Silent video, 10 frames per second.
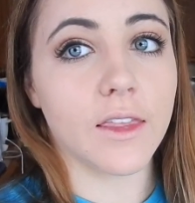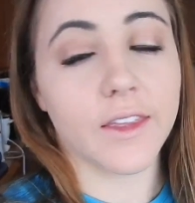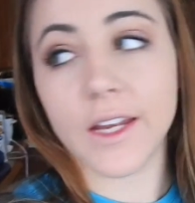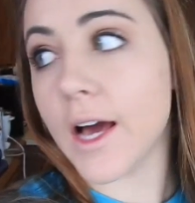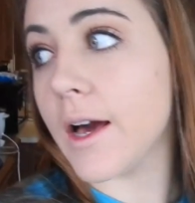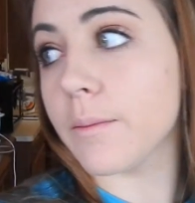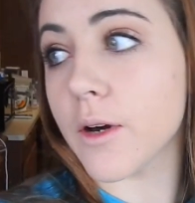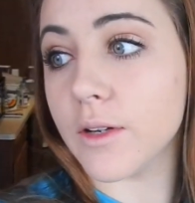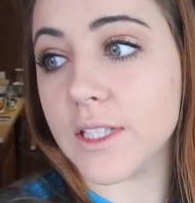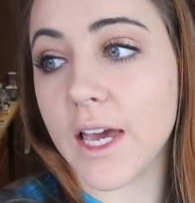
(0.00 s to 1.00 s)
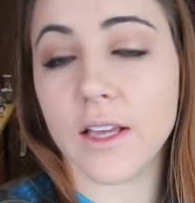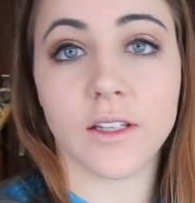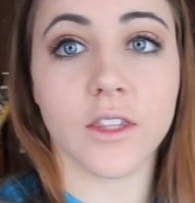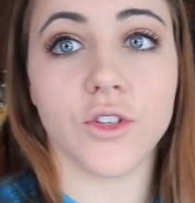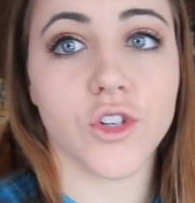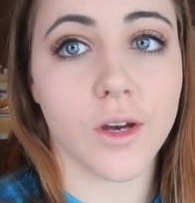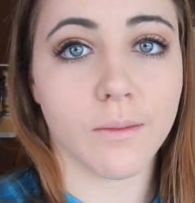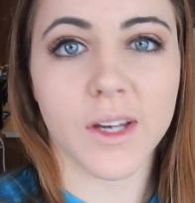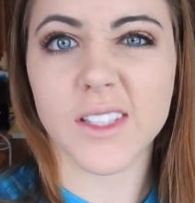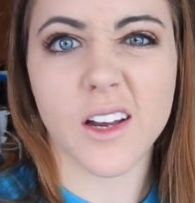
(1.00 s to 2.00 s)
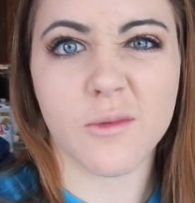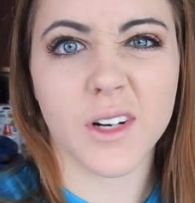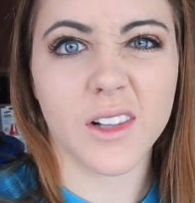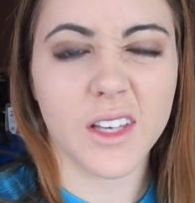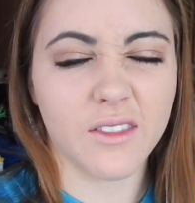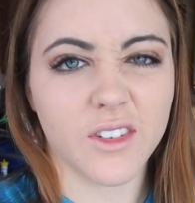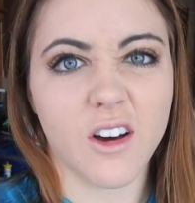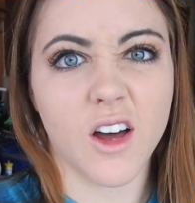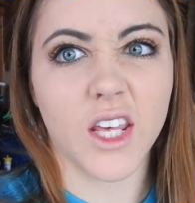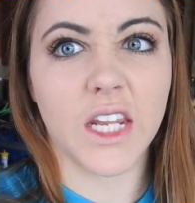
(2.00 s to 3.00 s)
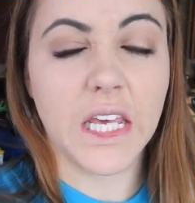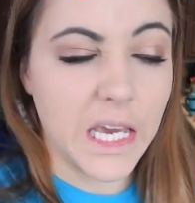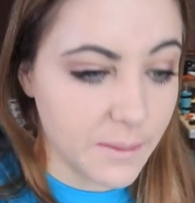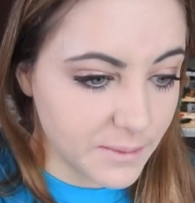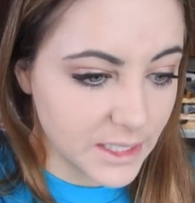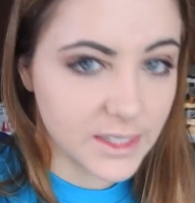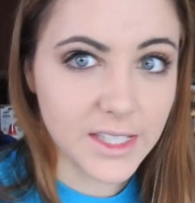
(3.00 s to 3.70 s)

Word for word: and then I'm going to head to the gym because I don't want to lift on an empty